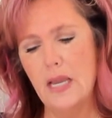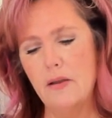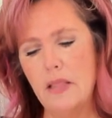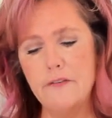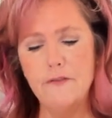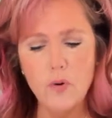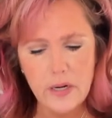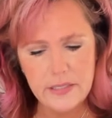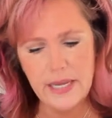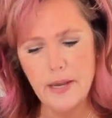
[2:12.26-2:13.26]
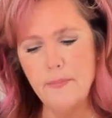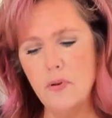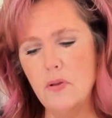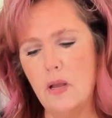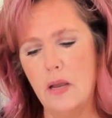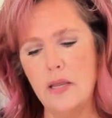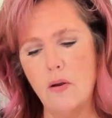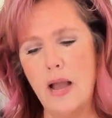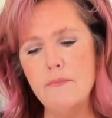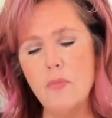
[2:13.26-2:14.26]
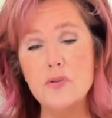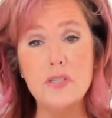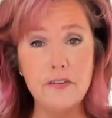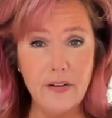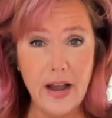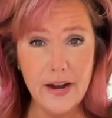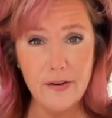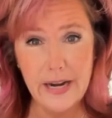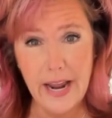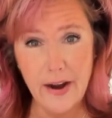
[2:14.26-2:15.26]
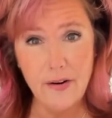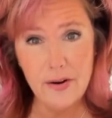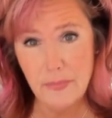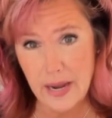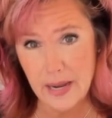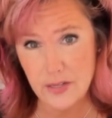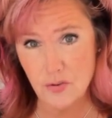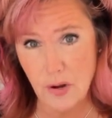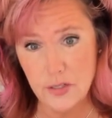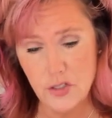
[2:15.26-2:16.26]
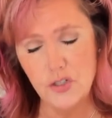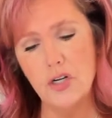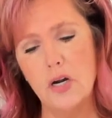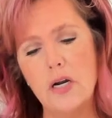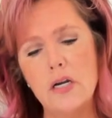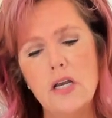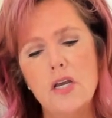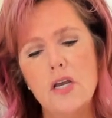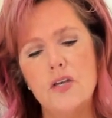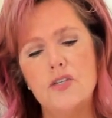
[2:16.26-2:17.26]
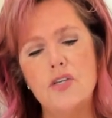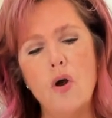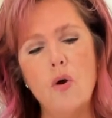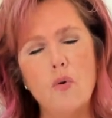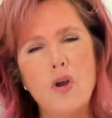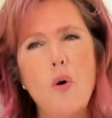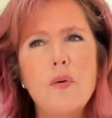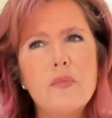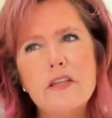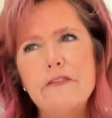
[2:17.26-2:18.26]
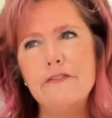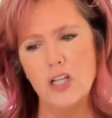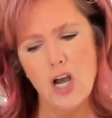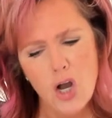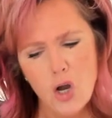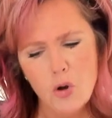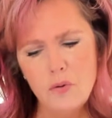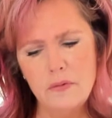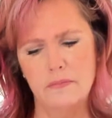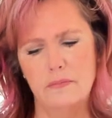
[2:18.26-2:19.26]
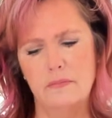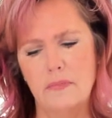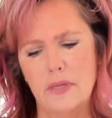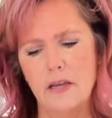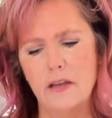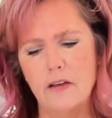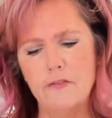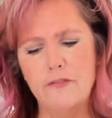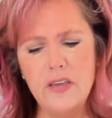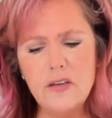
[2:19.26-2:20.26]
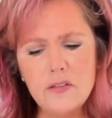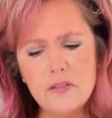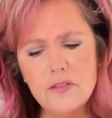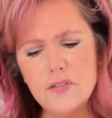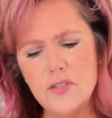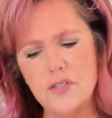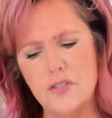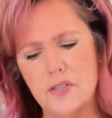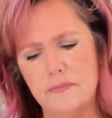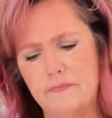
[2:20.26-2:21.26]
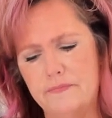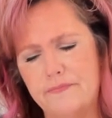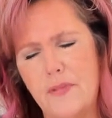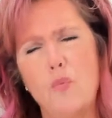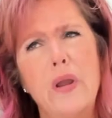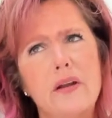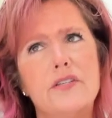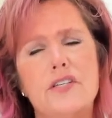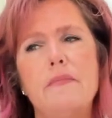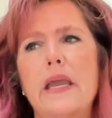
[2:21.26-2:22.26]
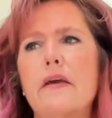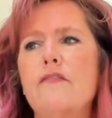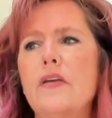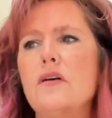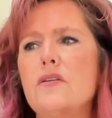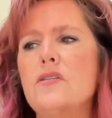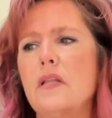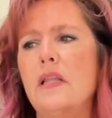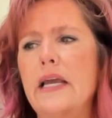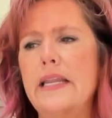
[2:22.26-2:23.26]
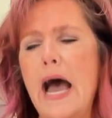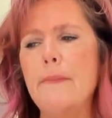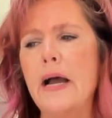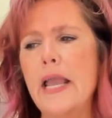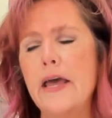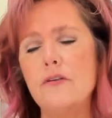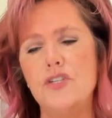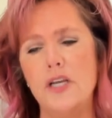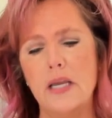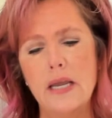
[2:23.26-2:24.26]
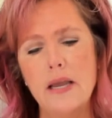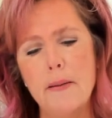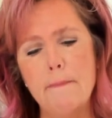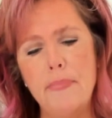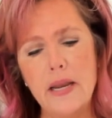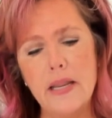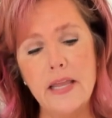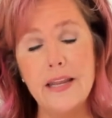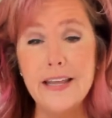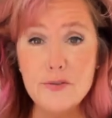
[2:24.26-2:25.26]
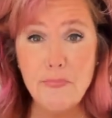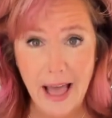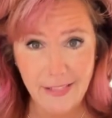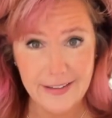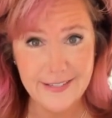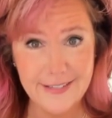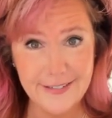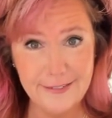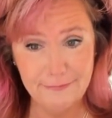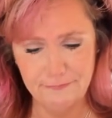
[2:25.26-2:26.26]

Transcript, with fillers: Like, for example, you know, I'm mostly fire and air in my astrology chart. So going with the flow feels weird to me. It feels like not my energy, but it is balance.